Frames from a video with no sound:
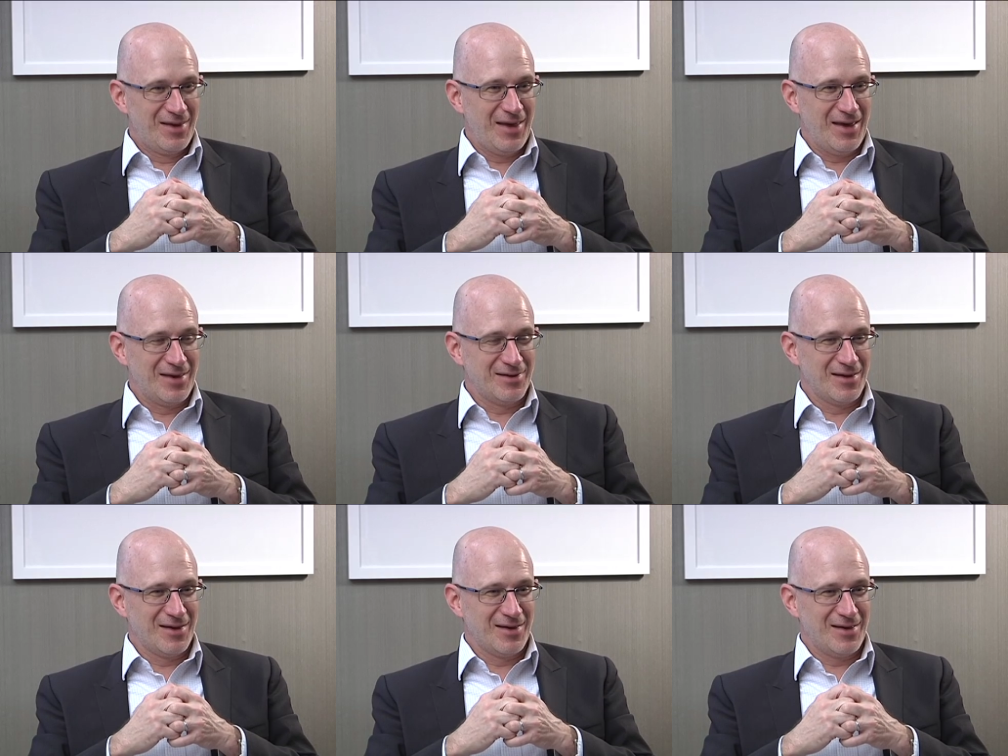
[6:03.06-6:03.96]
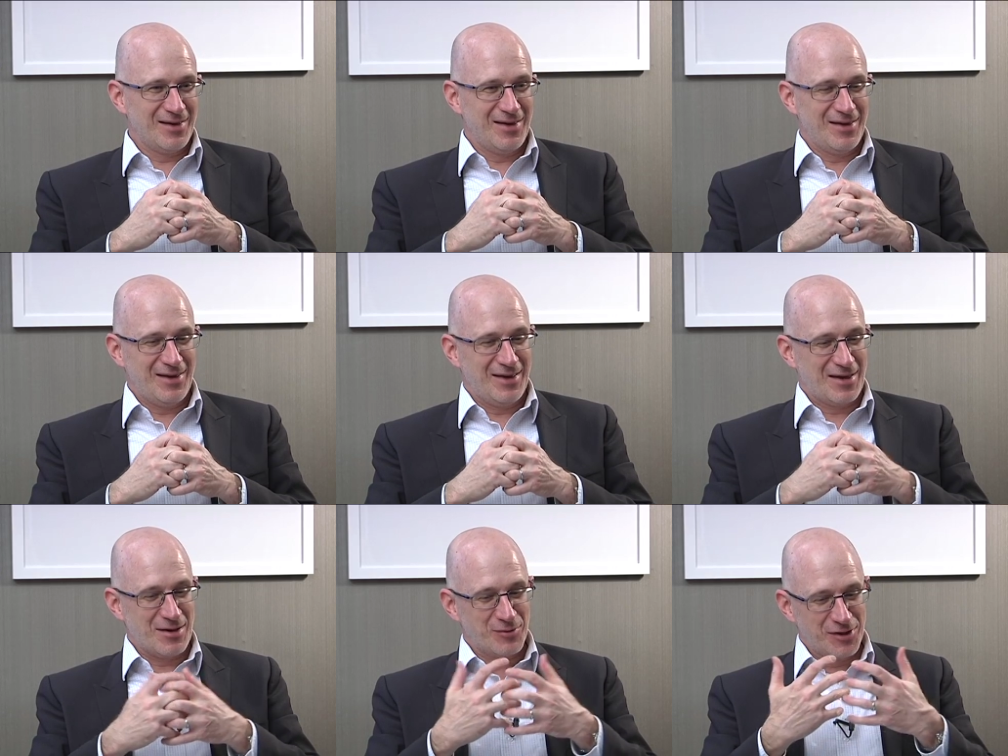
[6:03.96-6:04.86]
and uh, and
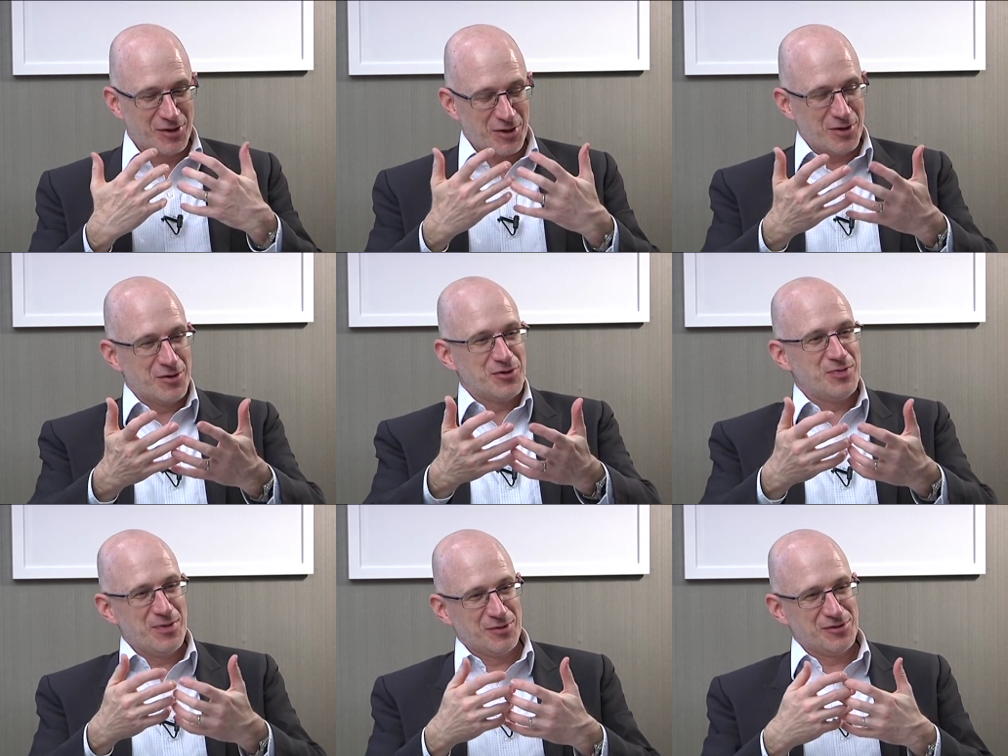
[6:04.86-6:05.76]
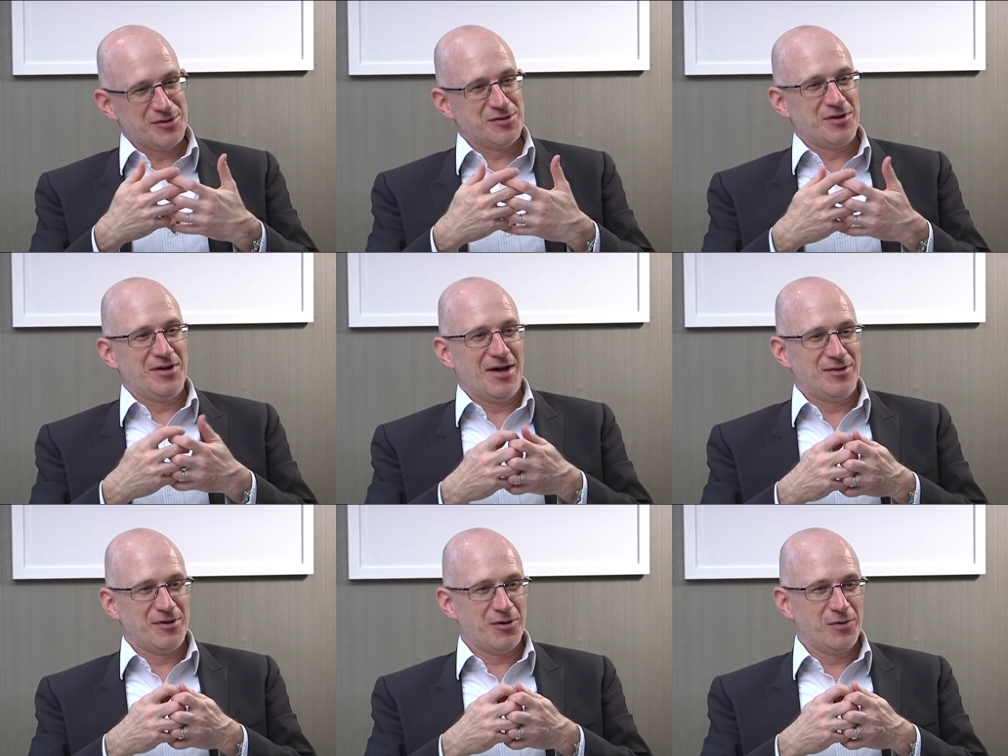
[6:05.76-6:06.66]
I would encourage people just starting out
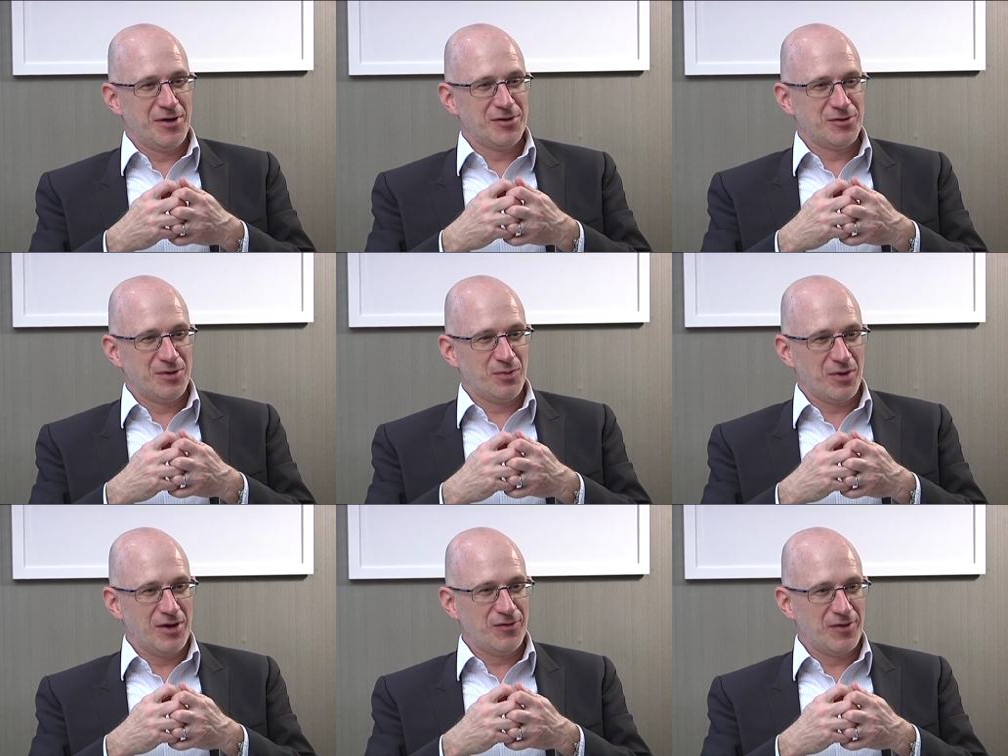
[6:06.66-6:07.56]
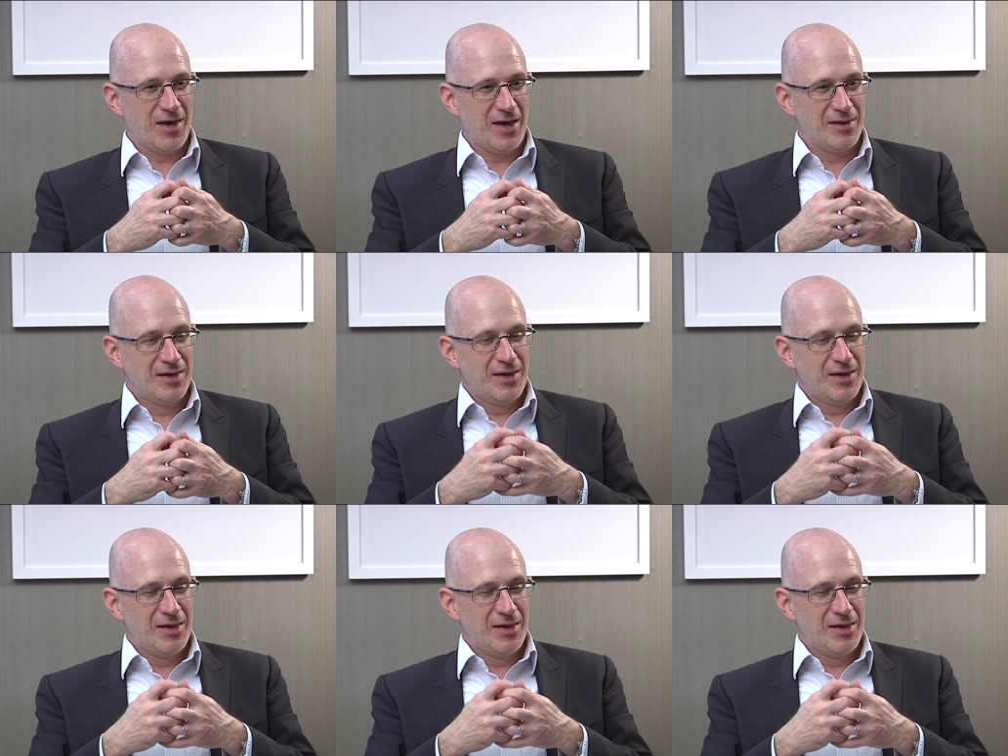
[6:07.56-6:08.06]
in their career to embrace that.